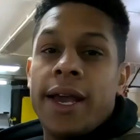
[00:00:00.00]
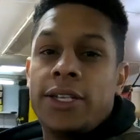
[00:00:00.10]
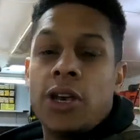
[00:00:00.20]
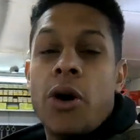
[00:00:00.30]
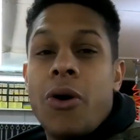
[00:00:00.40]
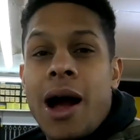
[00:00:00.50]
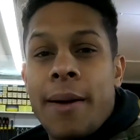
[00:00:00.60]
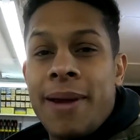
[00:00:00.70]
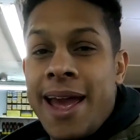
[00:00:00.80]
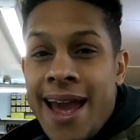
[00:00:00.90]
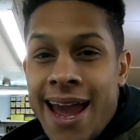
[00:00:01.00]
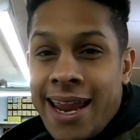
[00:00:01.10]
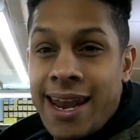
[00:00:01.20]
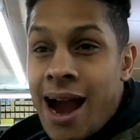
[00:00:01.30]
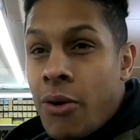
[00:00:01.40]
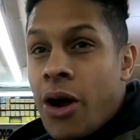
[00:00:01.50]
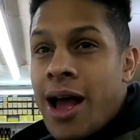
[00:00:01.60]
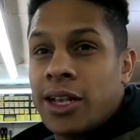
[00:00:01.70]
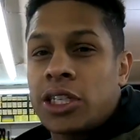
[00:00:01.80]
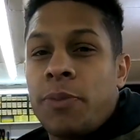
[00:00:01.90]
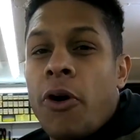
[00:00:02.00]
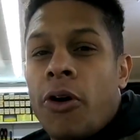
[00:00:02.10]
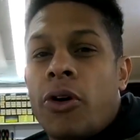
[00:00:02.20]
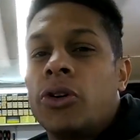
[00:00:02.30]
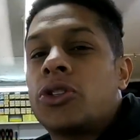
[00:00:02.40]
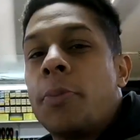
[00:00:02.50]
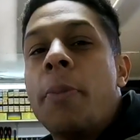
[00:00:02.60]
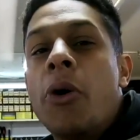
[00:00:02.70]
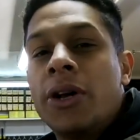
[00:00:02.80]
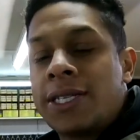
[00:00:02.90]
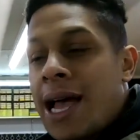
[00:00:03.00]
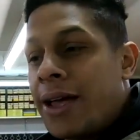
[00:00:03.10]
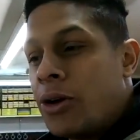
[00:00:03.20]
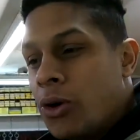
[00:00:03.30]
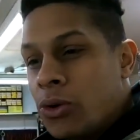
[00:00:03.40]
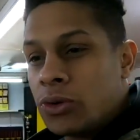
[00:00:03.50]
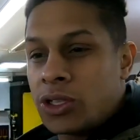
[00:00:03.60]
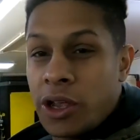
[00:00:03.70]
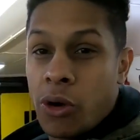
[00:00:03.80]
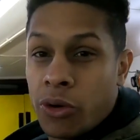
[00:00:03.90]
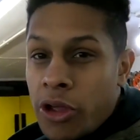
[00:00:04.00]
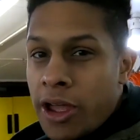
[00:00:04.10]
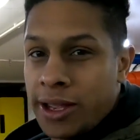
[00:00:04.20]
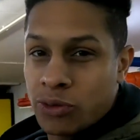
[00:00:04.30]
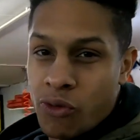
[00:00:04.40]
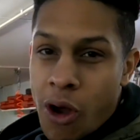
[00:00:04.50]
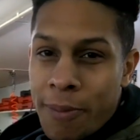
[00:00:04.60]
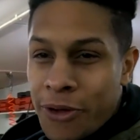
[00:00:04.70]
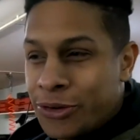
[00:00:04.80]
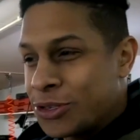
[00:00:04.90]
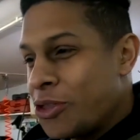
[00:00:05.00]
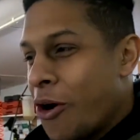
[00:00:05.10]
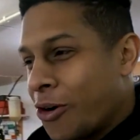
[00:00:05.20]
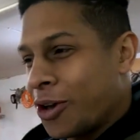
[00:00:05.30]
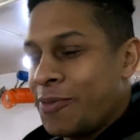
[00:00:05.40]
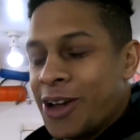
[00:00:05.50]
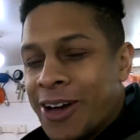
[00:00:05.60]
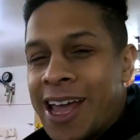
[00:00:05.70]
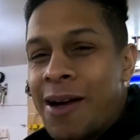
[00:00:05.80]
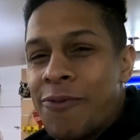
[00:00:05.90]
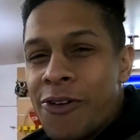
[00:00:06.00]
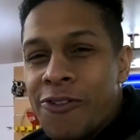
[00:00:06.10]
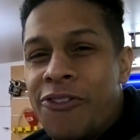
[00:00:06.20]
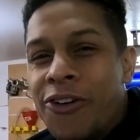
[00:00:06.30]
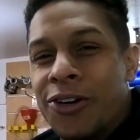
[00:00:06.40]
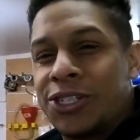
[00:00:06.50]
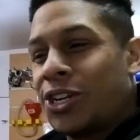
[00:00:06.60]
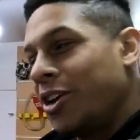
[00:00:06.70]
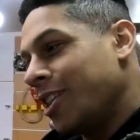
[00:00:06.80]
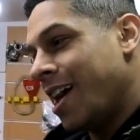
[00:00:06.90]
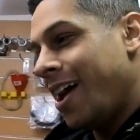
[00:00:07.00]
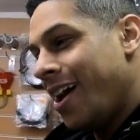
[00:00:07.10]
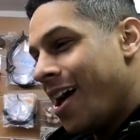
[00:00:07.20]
So I'm here now at Sport and Custom Motorcycles. The owner is Rob, who's not going to be on camera unfortunately.